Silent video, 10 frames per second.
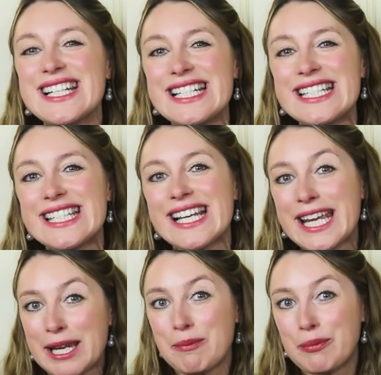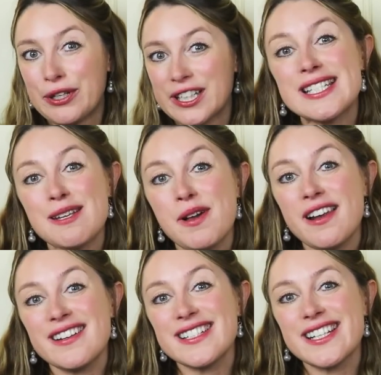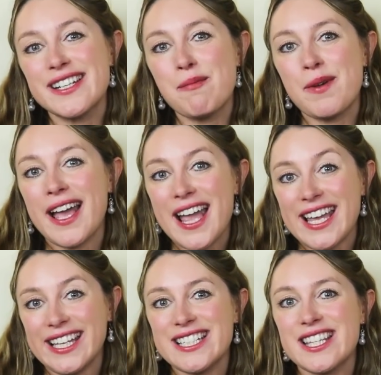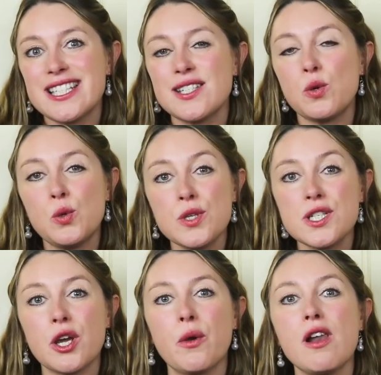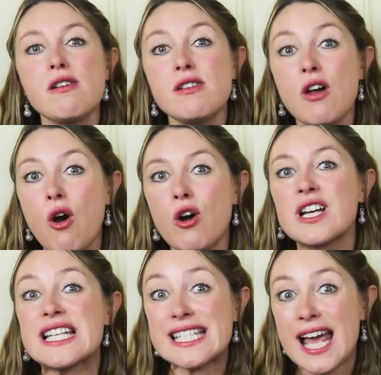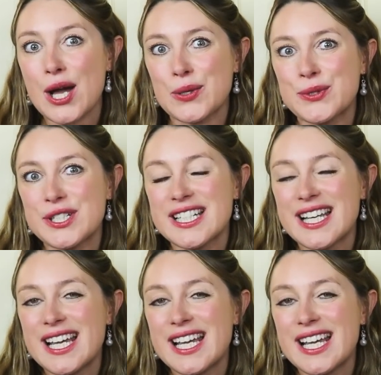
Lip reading: Sleep. Similar to number 8, this is also a long sound.